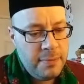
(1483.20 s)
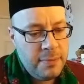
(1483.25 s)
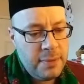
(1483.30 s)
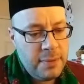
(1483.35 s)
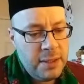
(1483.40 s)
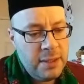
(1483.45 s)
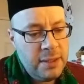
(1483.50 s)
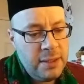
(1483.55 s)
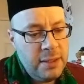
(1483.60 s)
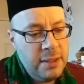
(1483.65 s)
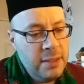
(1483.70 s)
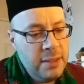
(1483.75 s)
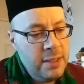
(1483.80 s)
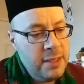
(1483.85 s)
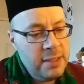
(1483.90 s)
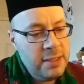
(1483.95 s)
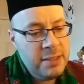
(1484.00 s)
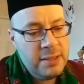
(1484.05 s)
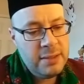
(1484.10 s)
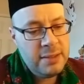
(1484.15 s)
The
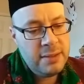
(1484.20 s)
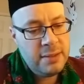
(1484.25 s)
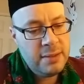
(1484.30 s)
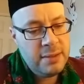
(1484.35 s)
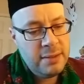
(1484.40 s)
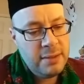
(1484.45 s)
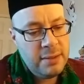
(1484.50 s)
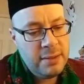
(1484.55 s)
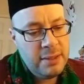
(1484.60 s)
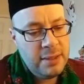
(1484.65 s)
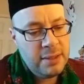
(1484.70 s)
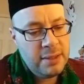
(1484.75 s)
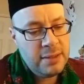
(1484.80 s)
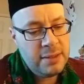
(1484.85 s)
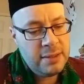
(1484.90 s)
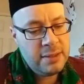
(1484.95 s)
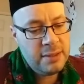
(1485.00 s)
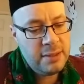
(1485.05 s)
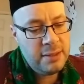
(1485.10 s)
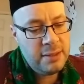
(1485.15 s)

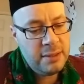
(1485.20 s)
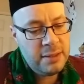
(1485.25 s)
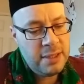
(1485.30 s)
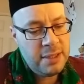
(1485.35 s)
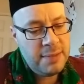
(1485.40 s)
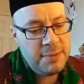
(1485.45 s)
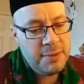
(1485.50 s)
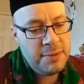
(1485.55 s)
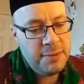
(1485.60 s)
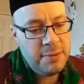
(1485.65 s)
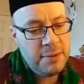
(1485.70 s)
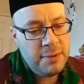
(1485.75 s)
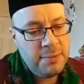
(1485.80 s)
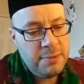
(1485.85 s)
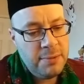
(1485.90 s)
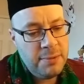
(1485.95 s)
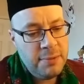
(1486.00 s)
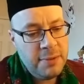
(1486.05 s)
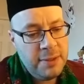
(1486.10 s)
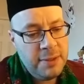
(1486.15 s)
next chapter of the
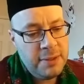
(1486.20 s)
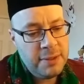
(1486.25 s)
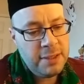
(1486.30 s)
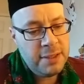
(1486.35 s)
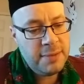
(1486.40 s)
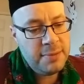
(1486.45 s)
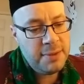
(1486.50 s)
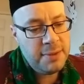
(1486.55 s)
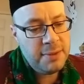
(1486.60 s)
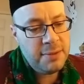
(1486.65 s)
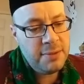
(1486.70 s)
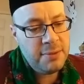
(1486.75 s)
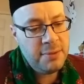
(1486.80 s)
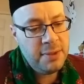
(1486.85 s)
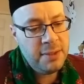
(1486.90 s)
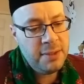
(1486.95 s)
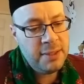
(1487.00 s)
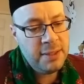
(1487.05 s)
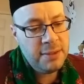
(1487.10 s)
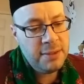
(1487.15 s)
book is chapter
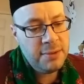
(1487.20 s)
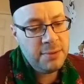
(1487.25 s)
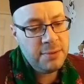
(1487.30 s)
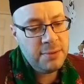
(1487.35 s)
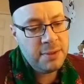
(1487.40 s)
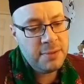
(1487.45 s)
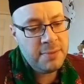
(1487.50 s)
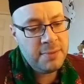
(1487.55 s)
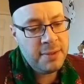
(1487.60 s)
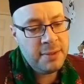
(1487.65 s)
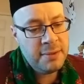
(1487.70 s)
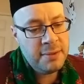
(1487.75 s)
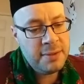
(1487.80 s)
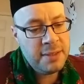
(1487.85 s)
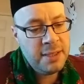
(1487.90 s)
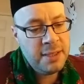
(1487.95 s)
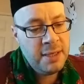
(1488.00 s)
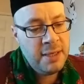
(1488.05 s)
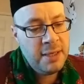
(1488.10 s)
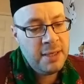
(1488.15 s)
3, and it talks about
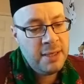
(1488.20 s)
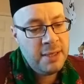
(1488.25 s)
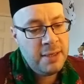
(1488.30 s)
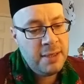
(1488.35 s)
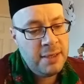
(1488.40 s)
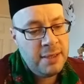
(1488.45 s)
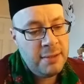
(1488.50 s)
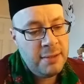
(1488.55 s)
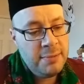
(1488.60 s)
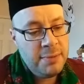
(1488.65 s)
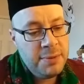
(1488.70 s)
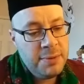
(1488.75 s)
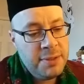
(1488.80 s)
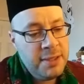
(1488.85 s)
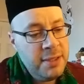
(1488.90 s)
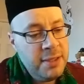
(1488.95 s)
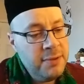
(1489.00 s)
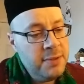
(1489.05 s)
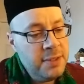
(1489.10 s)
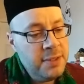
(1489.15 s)

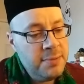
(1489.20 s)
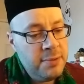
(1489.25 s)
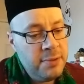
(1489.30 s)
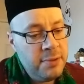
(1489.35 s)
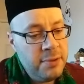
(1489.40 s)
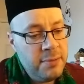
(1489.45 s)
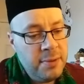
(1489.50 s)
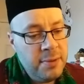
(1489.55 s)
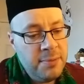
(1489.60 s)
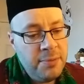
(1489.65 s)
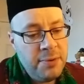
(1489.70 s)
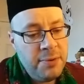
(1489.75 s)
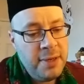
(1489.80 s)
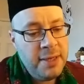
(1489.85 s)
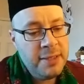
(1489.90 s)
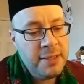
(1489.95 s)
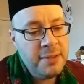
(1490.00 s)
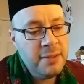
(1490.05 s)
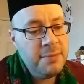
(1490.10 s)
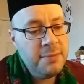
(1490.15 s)
al-Busiri's poem in
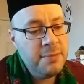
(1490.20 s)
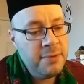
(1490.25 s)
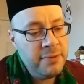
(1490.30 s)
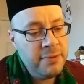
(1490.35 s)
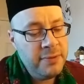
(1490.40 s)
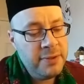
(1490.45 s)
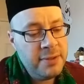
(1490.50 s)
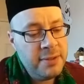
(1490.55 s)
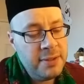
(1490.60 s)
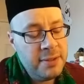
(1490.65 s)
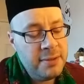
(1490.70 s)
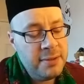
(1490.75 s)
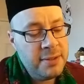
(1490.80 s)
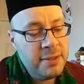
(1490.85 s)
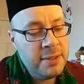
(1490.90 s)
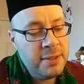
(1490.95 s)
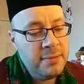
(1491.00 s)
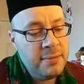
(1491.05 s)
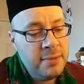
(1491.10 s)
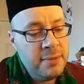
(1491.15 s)
praise of the Prophet,
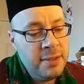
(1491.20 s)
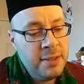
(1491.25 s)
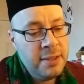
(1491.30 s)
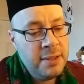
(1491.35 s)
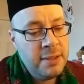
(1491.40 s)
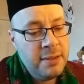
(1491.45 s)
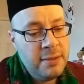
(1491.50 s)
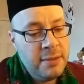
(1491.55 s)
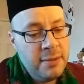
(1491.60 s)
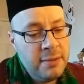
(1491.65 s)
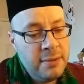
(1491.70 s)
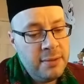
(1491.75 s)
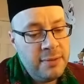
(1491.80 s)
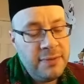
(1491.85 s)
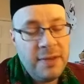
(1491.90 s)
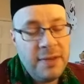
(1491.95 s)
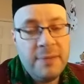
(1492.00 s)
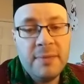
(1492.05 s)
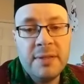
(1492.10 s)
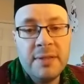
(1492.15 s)
the
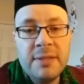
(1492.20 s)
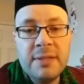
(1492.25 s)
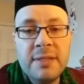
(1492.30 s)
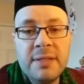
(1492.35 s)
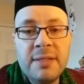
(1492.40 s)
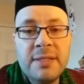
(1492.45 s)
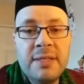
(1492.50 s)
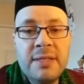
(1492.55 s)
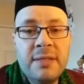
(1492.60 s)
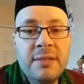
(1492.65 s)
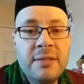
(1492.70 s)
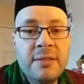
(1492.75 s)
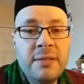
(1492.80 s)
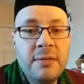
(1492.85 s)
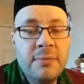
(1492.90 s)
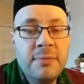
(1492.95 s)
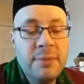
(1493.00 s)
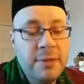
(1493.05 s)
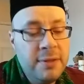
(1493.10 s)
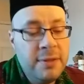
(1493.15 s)
famous
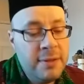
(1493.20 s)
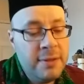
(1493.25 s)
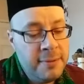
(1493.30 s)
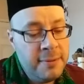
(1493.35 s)
Qasidatul Buddha.